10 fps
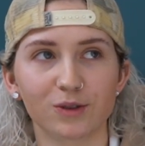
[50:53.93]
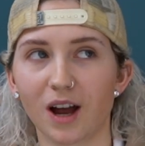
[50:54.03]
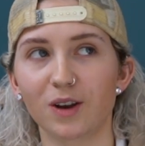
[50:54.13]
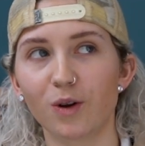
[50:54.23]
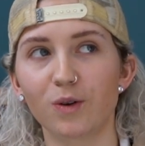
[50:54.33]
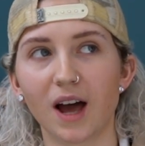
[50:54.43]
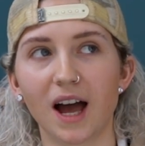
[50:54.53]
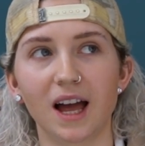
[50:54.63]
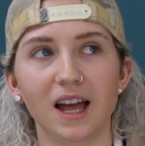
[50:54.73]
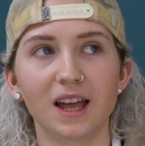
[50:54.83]
So I know
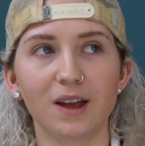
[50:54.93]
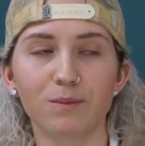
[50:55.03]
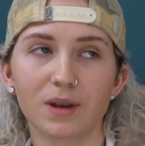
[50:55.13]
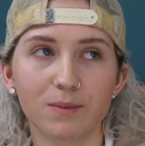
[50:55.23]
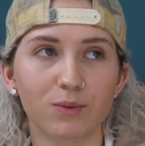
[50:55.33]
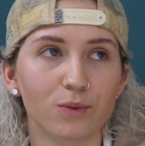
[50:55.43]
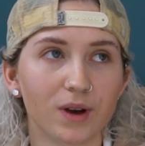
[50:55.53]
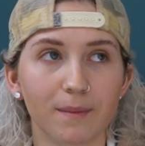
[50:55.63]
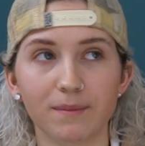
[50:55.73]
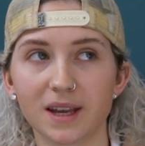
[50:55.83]
that people
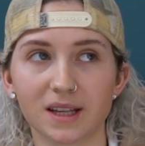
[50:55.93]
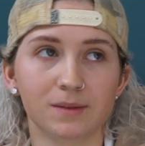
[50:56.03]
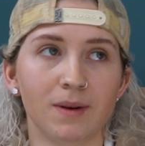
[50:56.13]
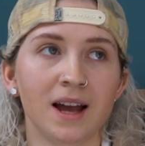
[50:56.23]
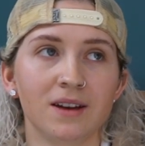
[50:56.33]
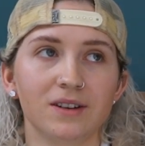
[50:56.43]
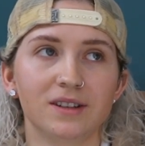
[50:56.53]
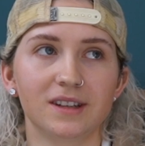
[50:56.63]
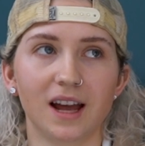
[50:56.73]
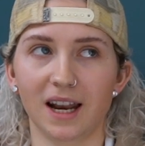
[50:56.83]
can be inspired
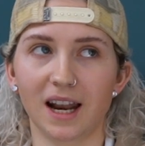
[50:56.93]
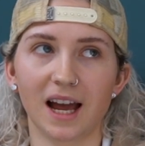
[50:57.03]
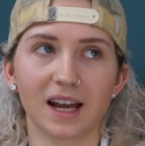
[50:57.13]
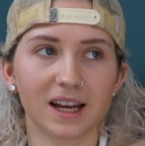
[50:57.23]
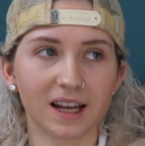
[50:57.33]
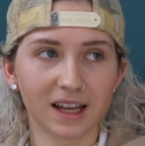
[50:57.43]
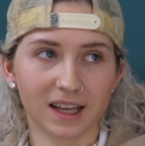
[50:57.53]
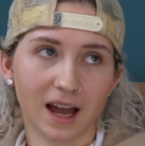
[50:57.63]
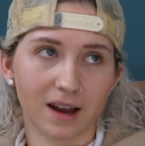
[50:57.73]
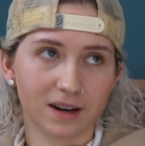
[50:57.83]
and like
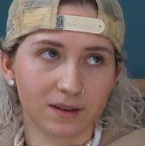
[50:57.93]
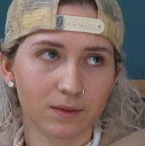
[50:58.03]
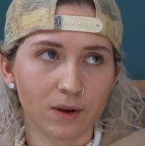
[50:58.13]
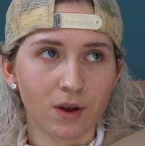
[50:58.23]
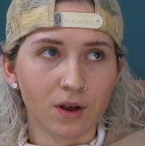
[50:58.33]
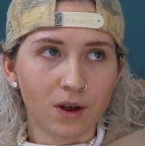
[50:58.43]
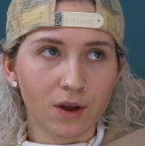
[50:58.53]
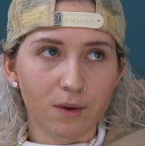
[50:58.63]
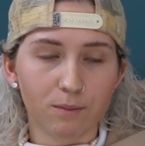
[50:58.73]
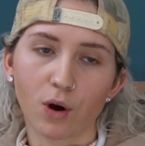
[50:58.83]
can
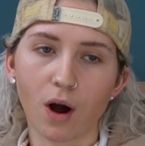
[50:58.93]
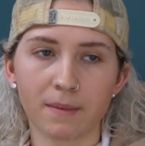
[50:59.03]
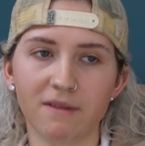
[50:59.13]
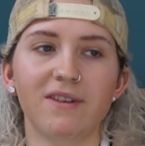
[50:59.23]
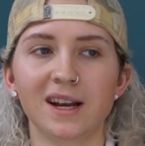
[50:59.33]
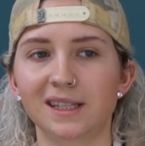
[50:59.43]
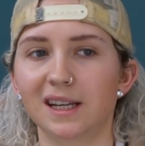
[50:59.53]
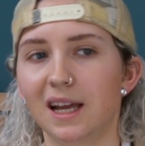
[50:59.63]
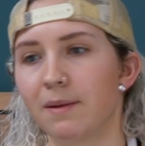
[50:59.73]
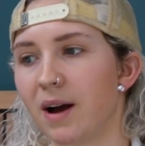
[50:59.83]
become
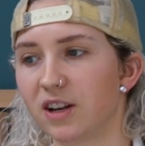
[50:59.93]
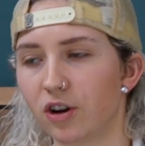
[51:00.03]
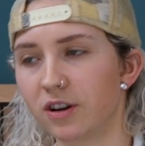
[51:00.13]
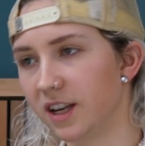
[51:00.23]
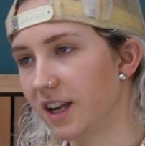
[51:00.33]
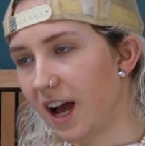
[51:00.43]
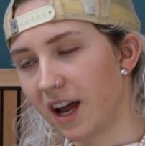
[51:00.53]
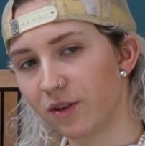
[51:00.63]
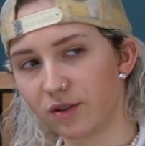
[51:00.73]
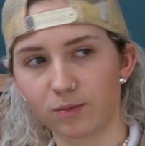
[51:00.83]
invested in my journey. Like, I
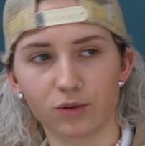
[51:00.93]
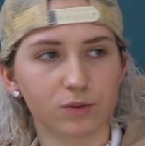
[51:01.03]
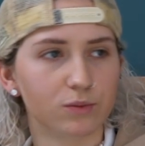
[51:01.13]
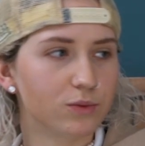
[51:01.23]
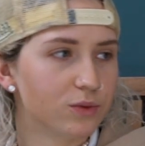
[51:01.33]
know it's possible.